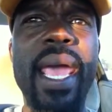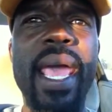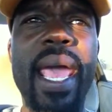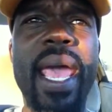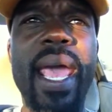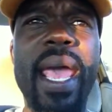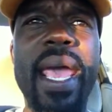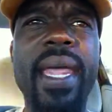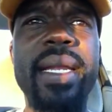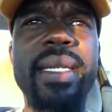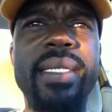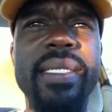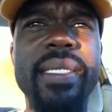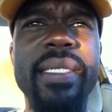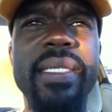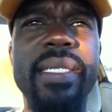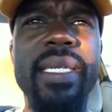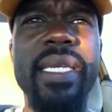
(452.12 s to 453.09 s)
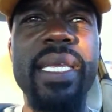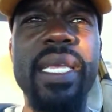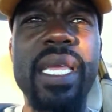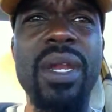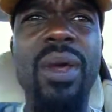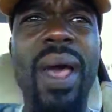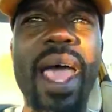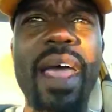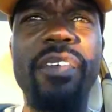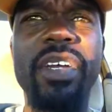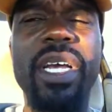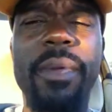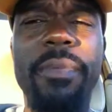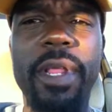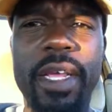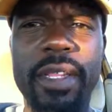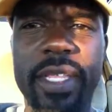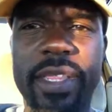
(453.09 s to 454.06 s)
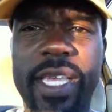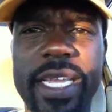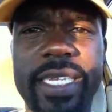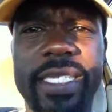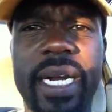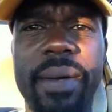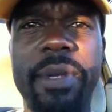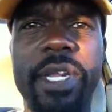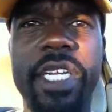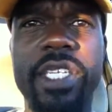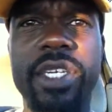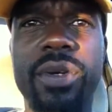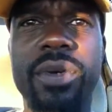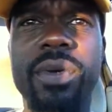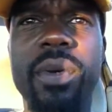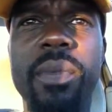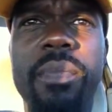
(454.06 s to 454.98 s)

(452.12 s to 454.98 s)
And, you know, I have a couple other things that I'm going to do.